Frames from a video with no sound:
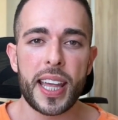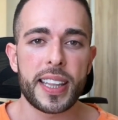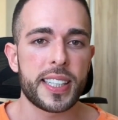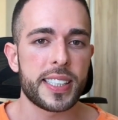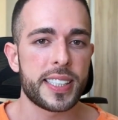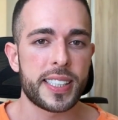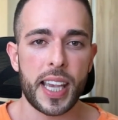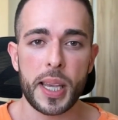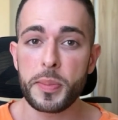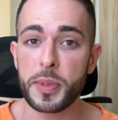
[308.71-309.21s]
at
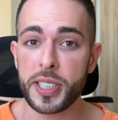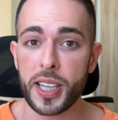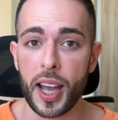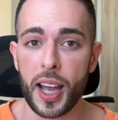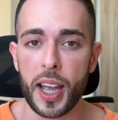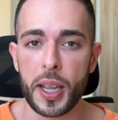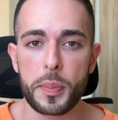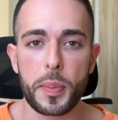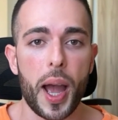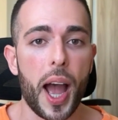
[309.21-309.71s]
the same
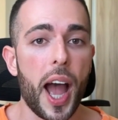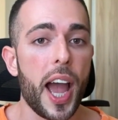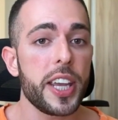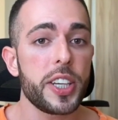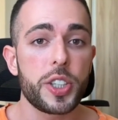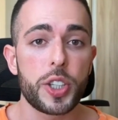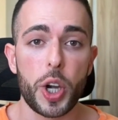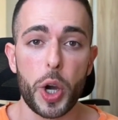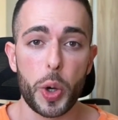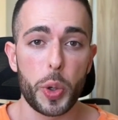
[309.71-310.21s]
time, I
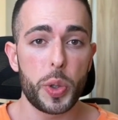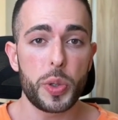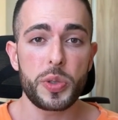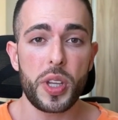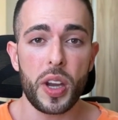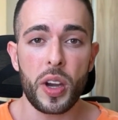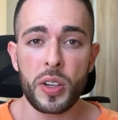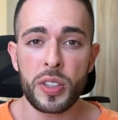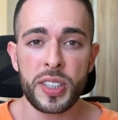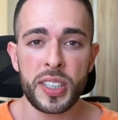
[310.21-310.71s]

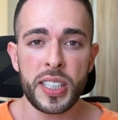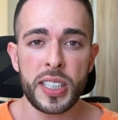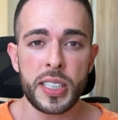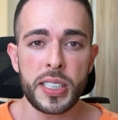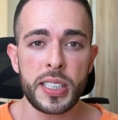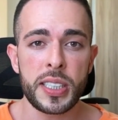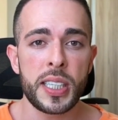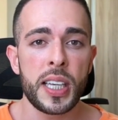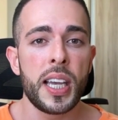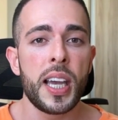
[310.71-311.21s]
code on
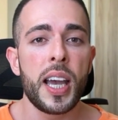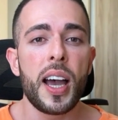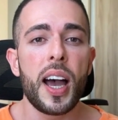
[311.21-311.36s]
this.